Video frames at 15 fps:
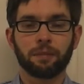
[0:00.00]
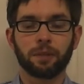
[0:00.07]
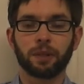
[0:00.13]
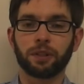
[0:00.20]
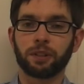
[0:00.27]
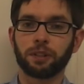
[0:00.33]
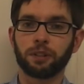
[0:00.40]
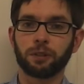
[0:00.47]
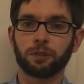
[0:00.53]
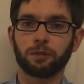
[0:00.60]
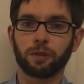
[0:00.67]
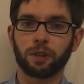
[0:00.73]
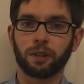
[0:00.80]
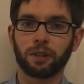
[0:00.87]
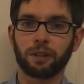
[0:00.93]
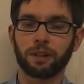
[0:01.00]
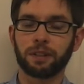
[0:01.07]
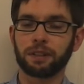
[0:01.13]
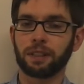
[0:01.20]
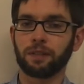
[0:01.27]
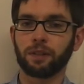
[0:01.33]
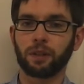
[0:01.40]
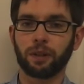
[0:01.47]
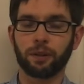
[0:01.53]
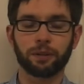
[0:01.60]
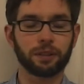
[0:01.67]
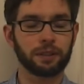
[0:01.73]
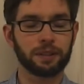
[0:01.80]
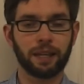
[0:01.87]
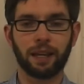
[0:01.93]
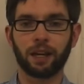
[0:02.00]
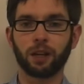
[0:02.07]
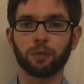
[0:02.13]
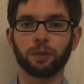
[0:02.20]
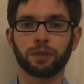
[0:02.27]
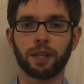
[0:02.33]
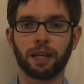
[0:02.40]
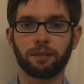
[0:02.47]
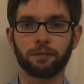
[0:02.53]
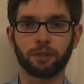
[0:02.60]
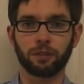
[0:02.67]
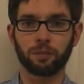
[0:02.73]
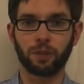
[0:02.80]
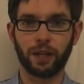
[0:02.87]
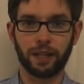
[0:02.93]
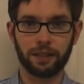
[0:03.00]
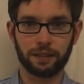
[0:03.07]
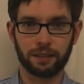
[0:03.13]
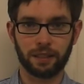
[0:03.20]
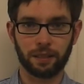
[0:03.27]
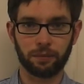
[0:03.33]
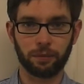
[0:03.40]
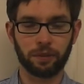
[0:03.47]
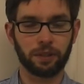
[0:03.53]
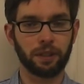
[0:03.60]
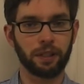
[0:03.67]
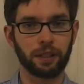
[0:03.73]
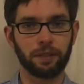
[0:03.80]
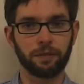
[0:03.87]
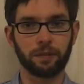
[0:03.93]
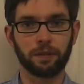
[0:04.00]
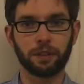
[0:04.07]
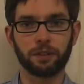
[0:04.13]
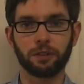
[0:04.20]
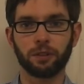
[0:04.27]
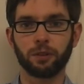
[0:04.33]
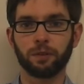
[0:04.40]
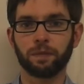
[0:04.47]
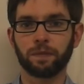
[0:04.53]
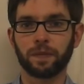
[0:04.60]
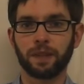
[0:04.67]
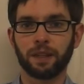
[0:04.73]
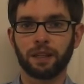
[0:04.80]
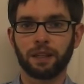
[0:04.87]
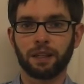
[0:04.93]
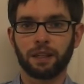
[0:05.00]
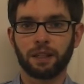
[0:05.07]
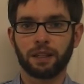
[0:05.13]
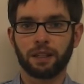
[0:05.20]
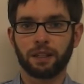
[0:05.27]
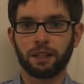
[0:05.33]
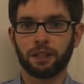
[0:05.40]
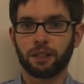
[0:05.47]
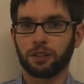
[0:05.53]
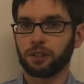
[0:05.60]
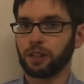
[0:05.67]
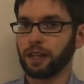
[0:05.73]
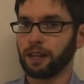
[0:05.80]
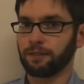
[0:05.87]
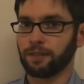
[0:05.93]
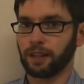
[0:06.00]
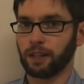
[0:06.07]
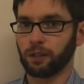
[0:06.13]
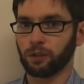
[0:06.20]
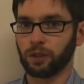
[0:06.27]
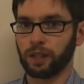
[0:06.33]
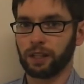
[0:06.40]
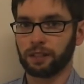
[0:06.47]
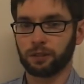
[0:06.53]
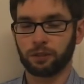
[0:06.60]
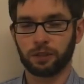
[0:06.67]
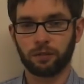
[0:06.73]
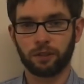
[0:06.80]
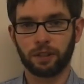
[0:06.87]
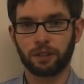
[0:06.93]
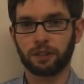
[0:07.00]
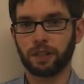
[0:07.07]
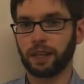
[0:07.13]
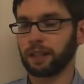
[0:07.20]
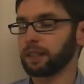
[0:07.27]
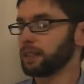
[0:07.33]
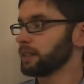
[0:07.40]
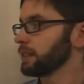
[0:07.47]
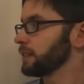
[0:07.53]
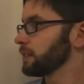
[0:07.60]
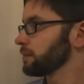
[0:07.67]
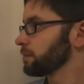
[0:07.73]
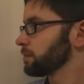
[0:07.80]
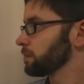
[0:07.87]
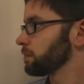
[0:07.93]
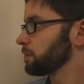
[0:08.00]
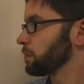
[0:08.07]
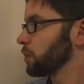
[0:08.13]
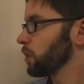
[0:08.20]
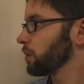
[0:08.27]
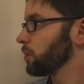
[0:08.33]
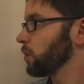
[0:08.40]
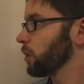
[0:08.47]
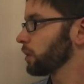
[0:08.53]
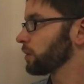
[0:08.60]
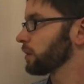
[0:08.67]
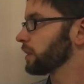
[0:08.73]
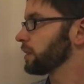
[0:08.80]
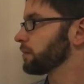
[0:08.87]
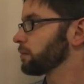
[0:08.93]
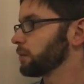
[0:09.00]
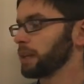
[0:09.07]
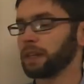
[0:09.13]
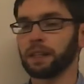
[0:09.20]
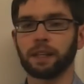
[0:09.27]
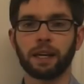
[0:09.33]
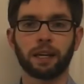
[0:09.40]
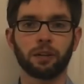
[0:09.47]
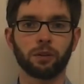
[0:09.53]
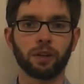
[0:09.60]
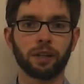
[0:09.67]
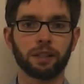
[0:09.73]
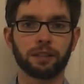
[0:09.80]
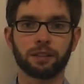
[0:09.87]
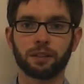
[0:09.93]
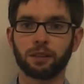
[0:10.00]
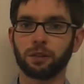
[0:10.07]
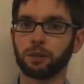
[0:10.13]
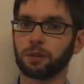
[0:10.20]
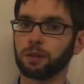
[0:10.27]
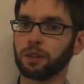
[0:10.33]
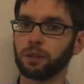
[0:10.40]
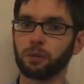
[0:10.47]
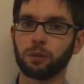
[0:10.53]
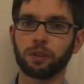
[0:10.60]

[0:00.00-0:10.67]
But the good news for her is, even though that was a terrible time for a brain skip with Area 52, she got final right, so she finished second, and more importantly, Ricky got it right, so it